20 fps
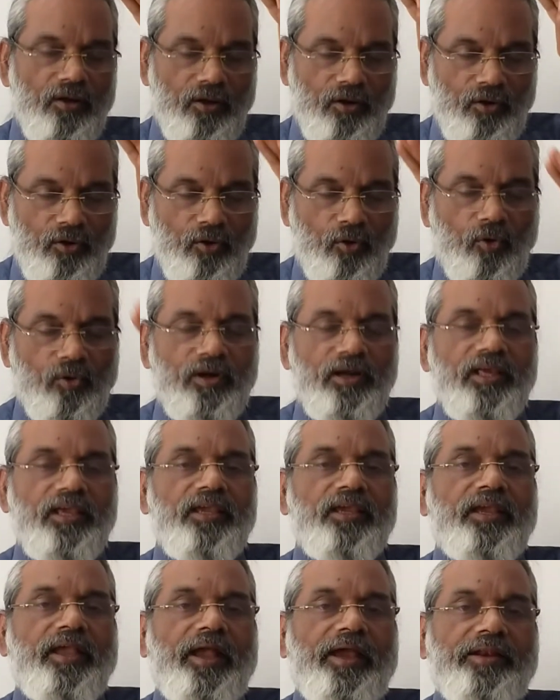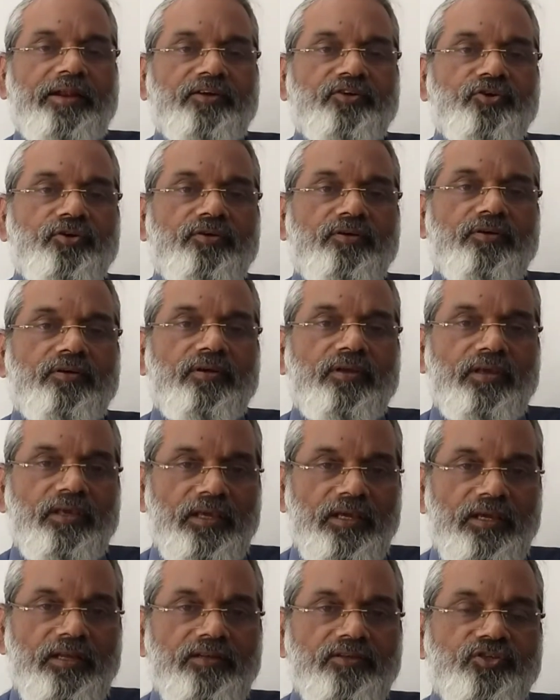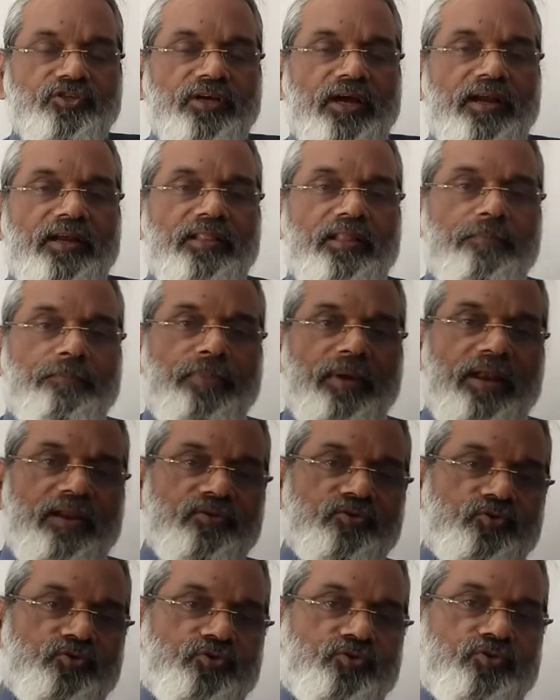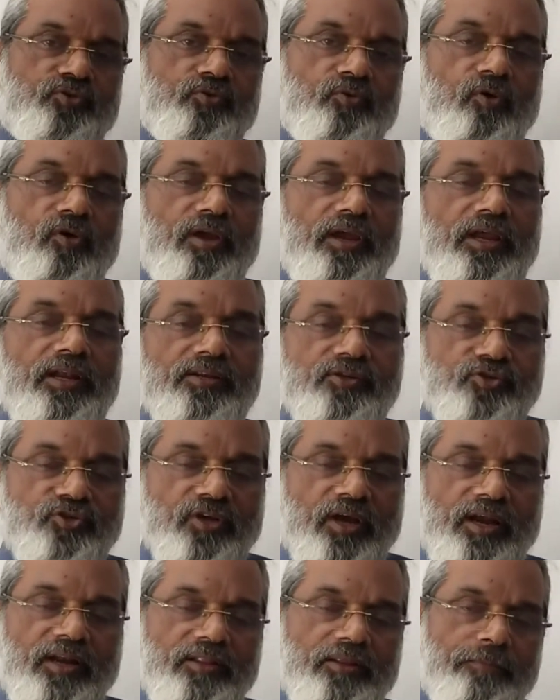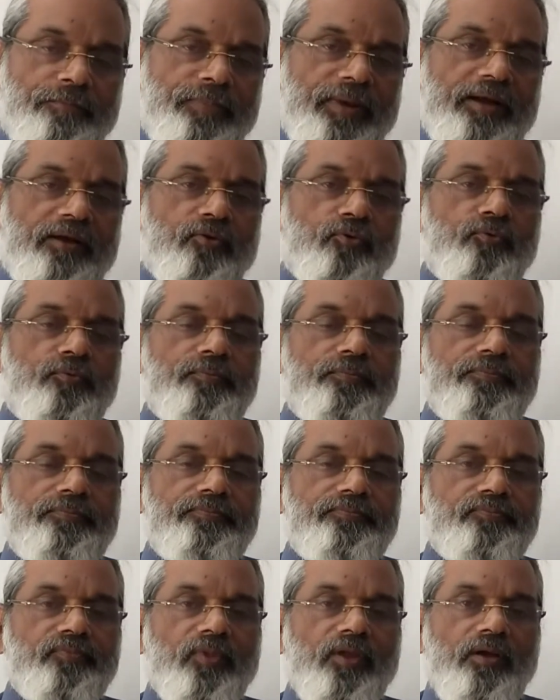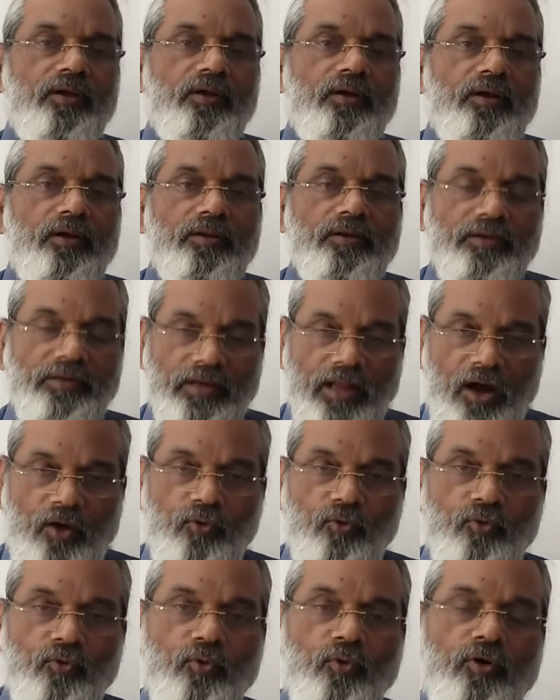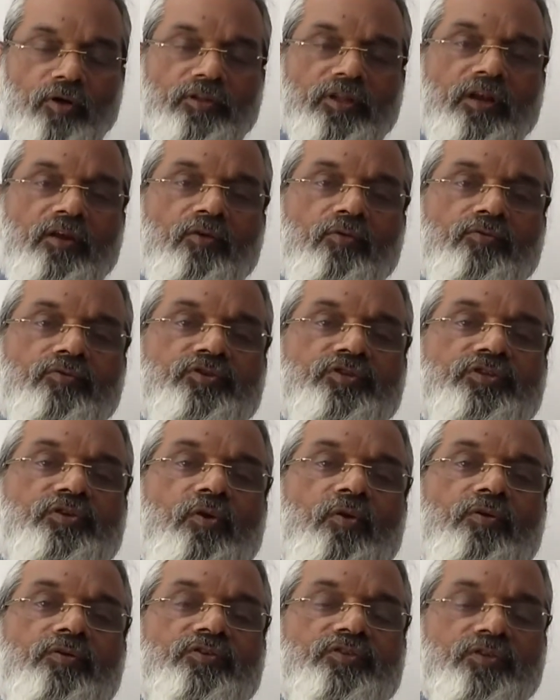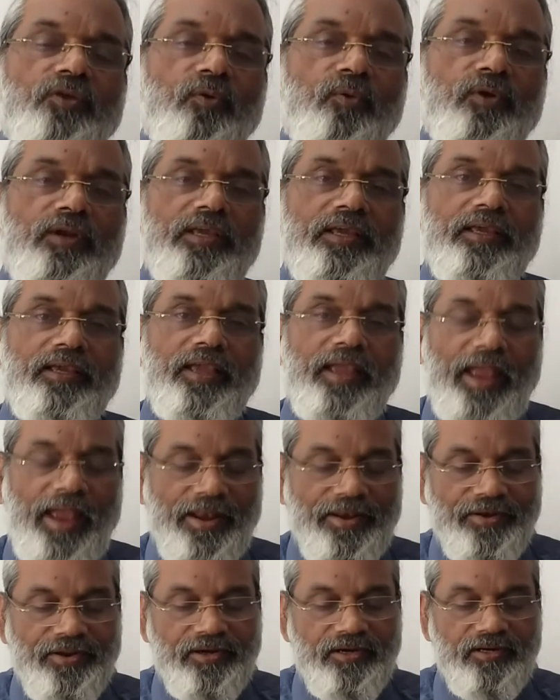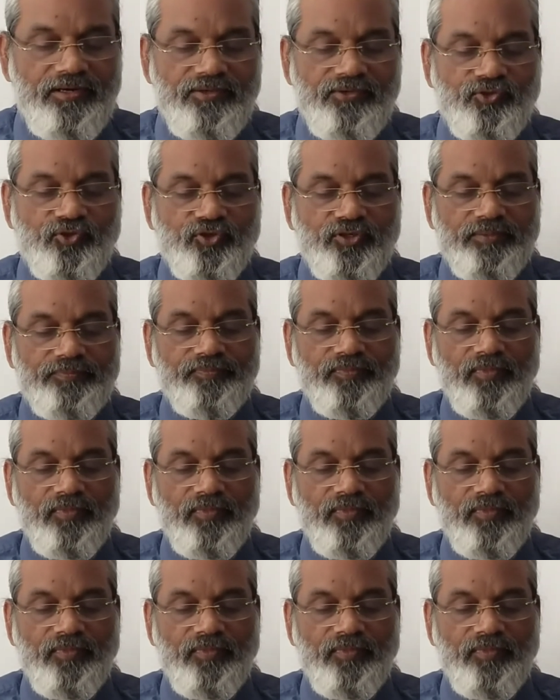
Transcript: lonely character inside the palace or inside the bedroom. Now Othello slowly enters.